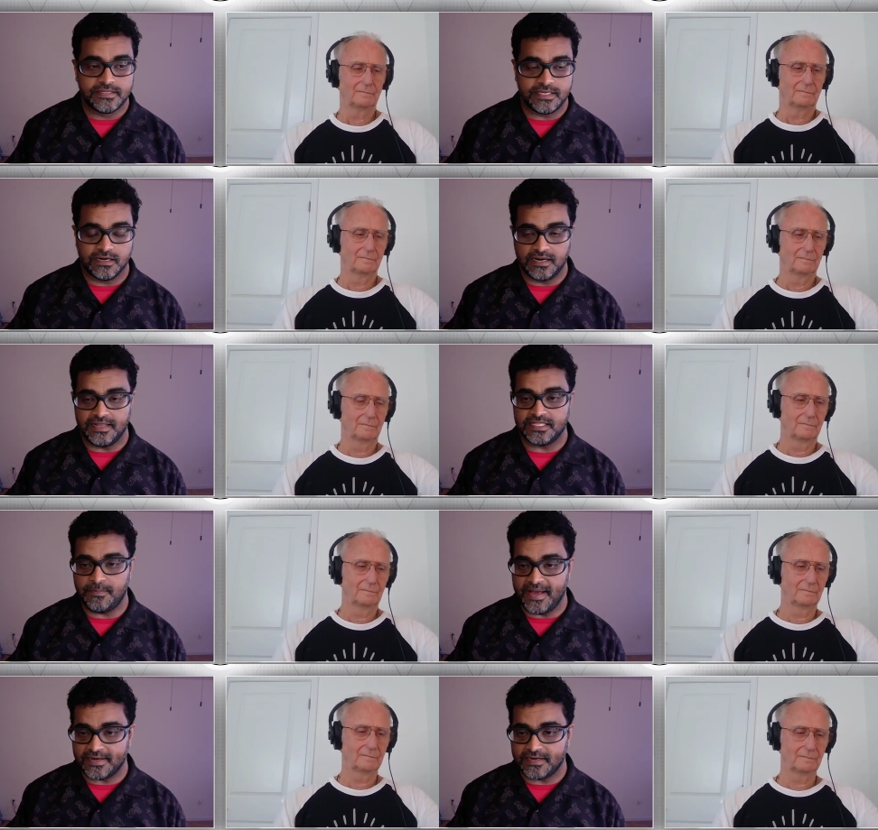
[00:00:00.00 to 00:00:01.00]
Speaker 1: the earlier the
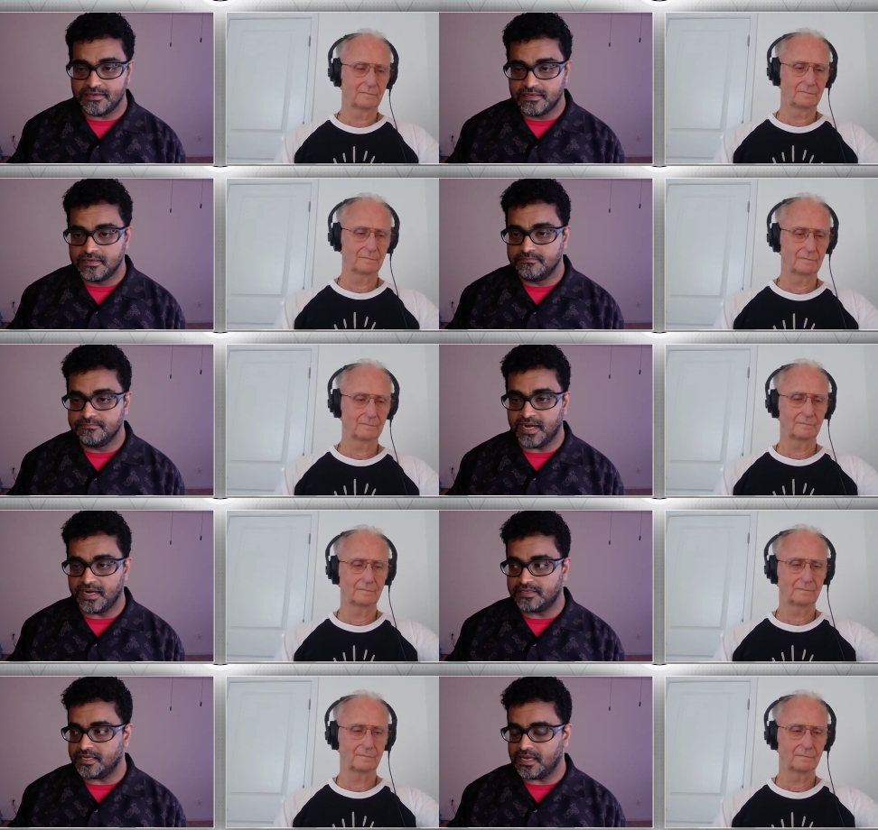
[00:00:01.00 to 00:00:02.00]
better,
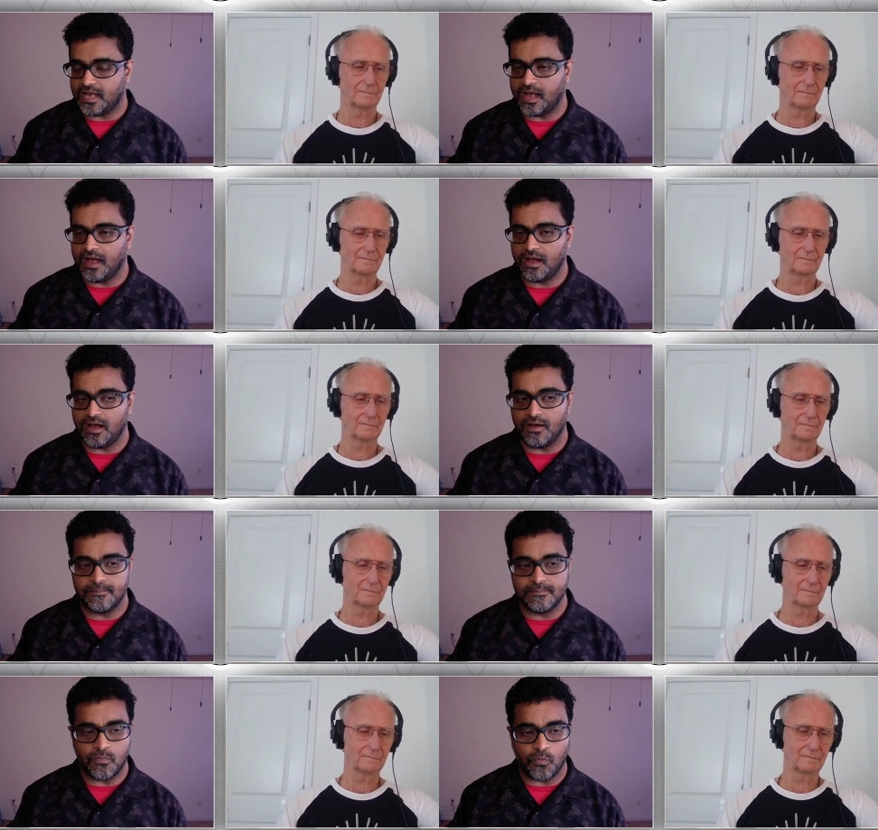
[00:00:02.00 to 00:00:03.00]
but
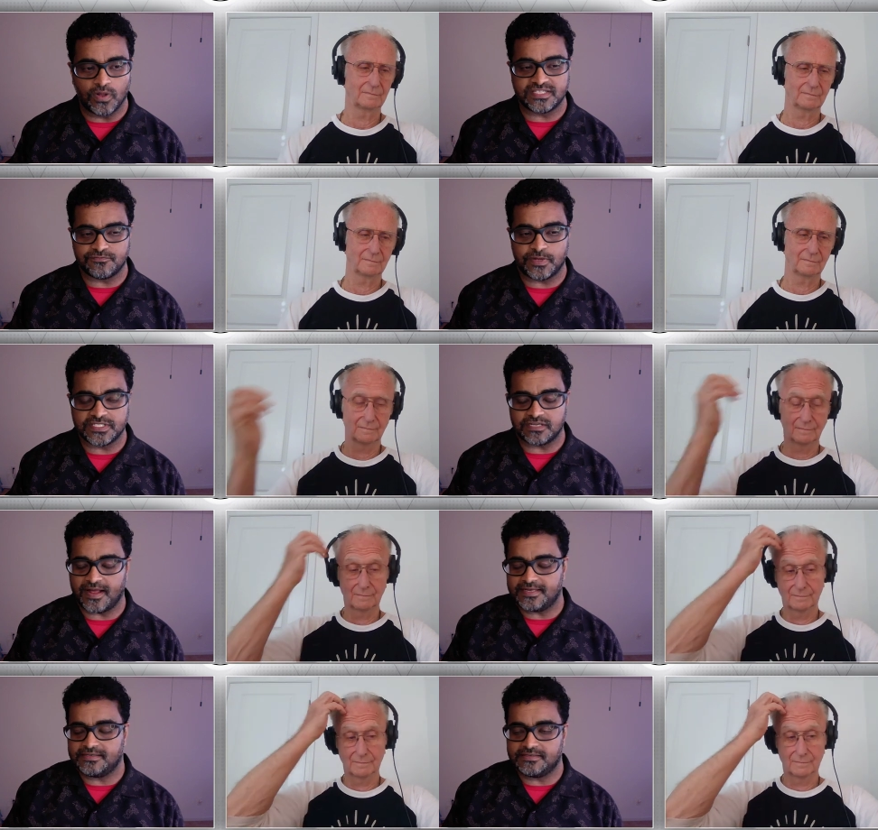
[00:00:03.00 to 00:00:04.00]
um, what's a, what's the
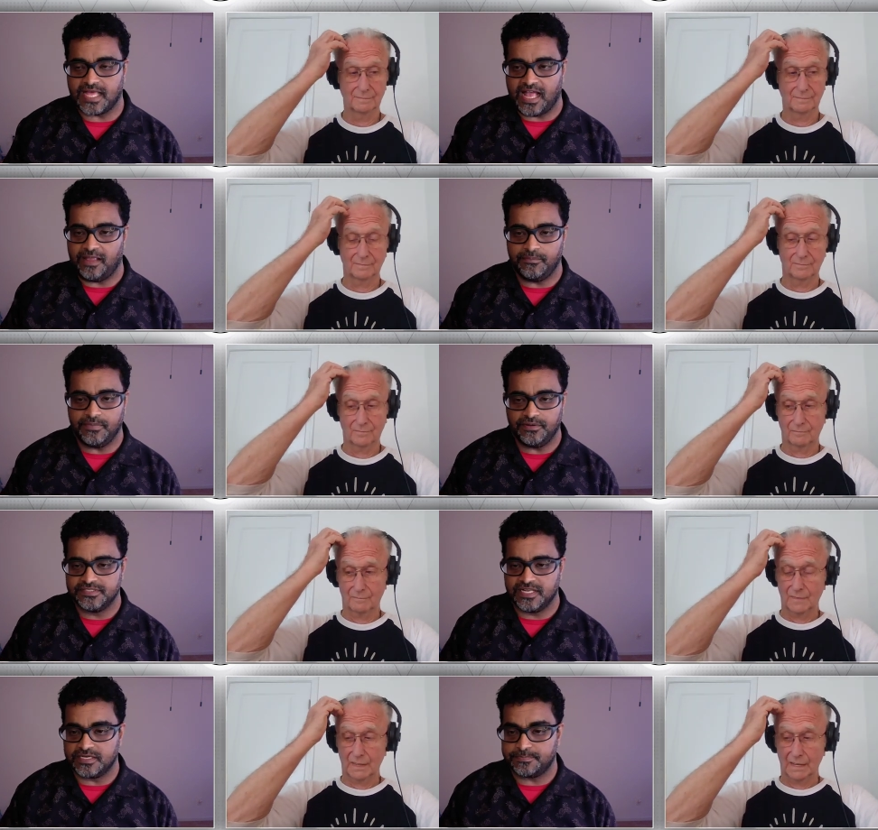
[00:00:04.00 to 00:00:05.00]
right time? You know, is
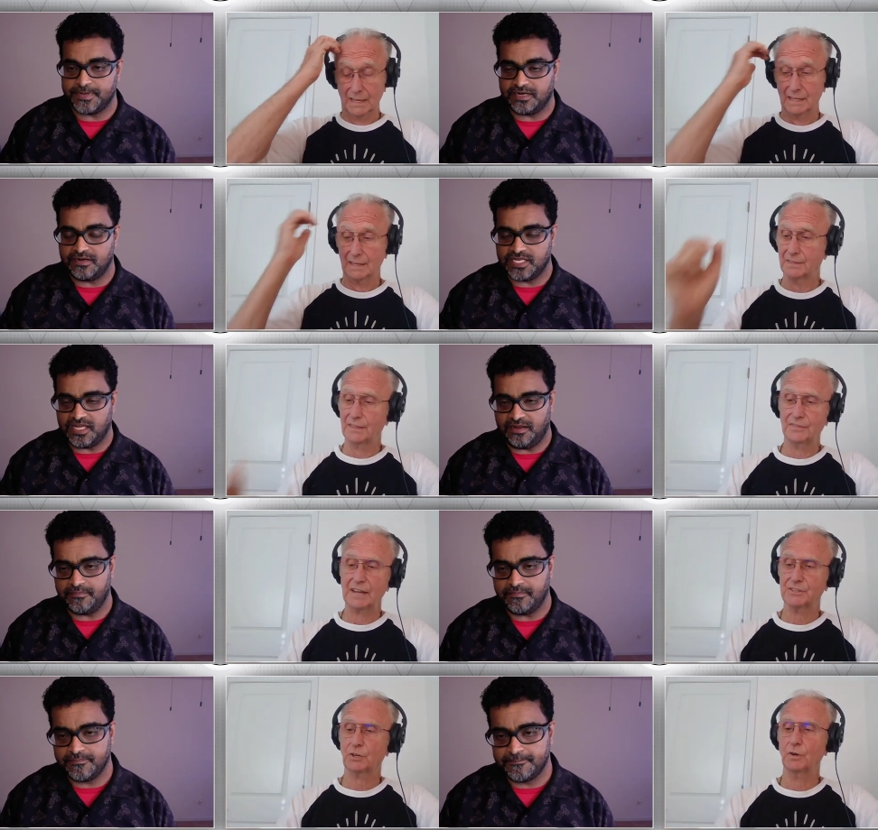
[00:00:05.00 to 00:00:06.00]
there a particular time?
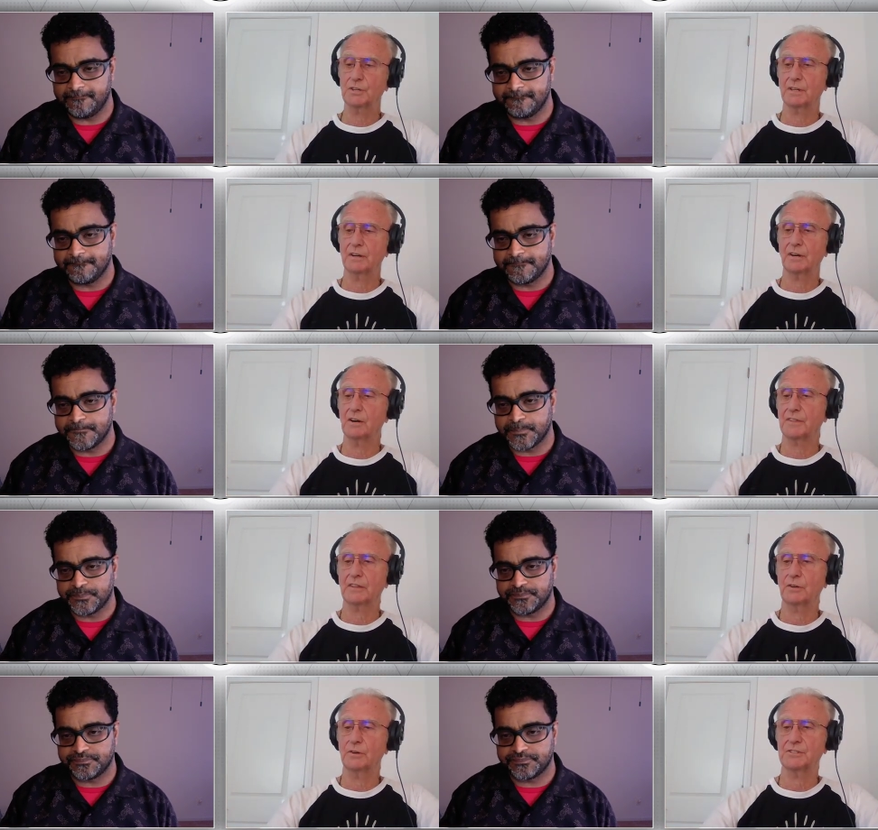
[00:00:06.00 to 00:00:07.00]
That's
Speaker 2: a question. I don't think
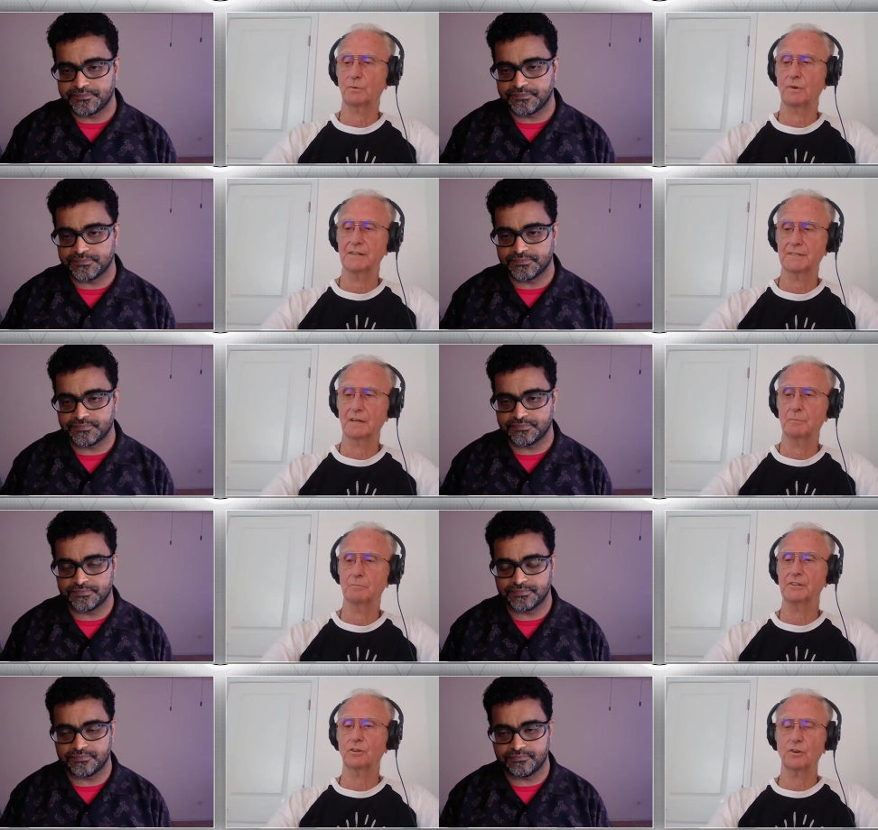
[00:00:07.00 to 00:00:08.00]
there is a right time.
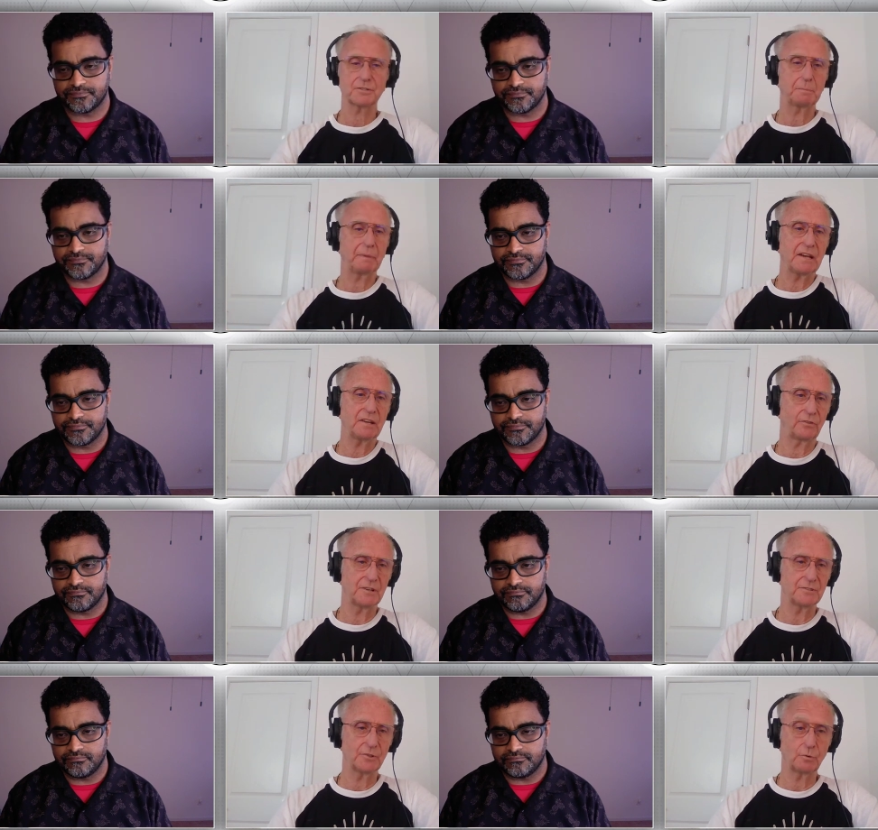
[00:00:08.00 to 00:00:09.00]
But you go to Spain, for
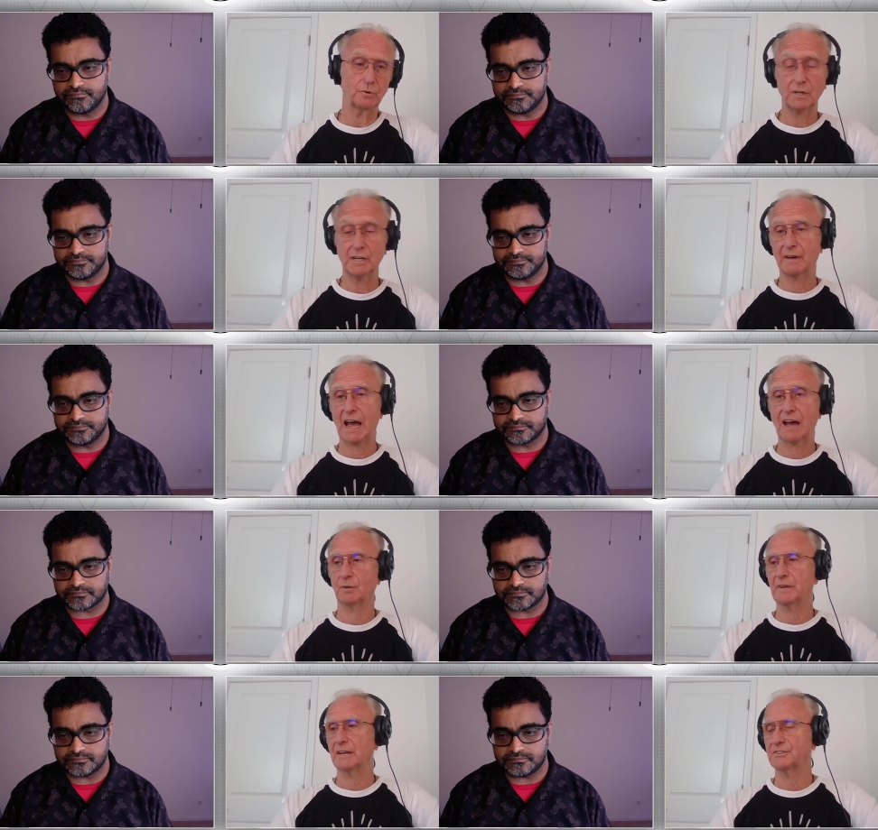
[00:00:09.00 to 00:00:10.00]
instance. What really
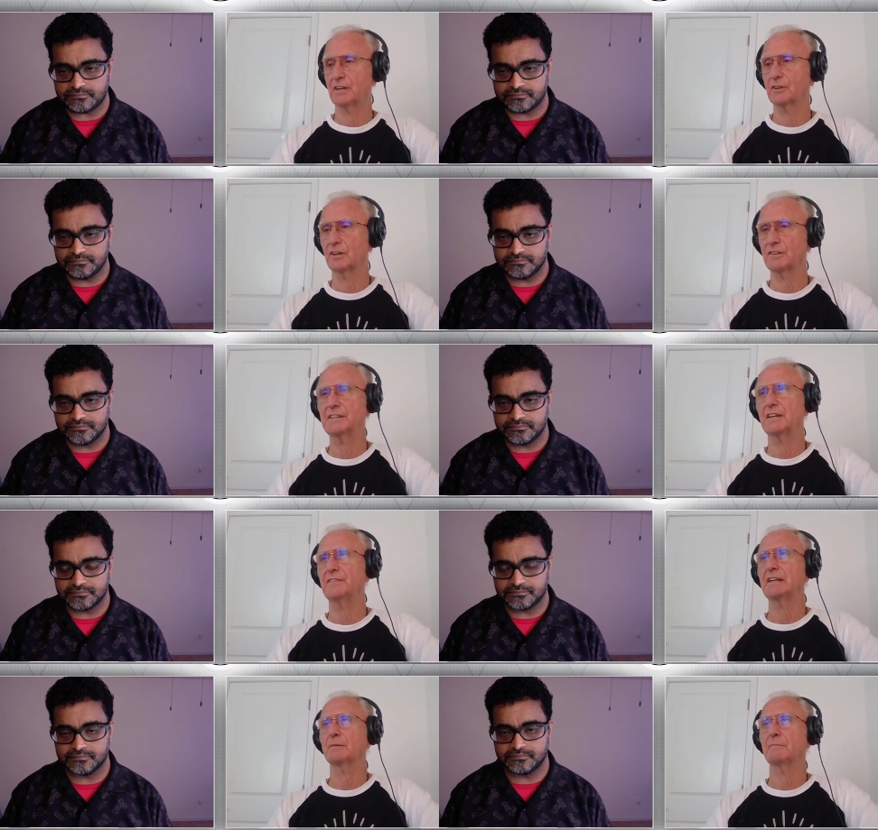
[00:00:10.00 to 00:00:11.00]
baffled me is that you know they did
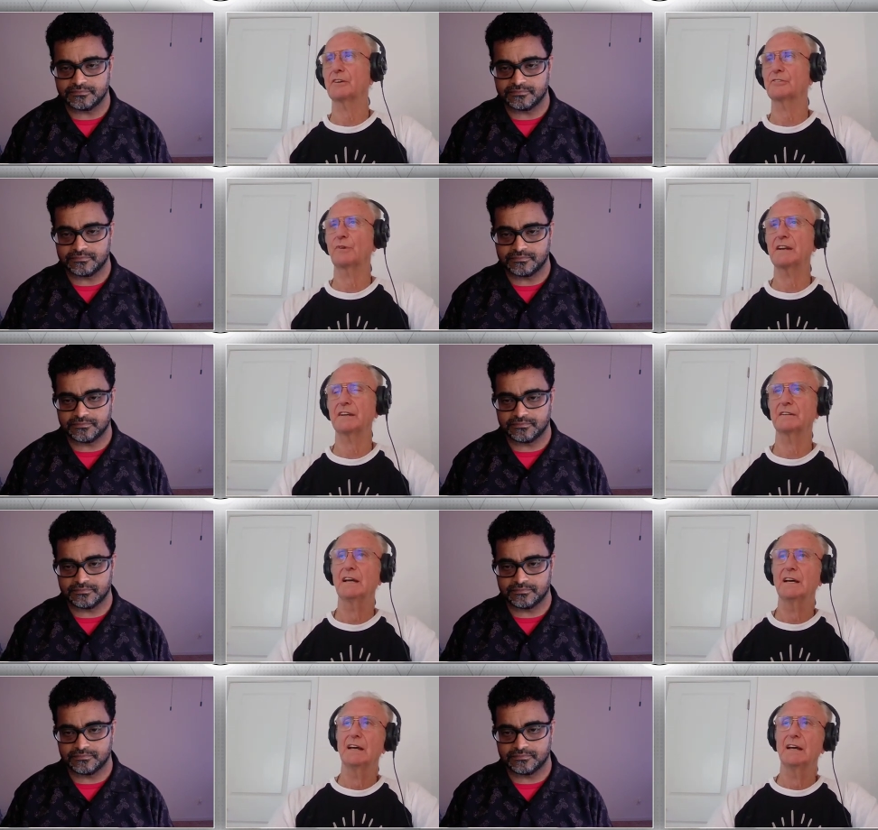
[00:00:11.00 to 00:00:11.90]
the Mediterranean,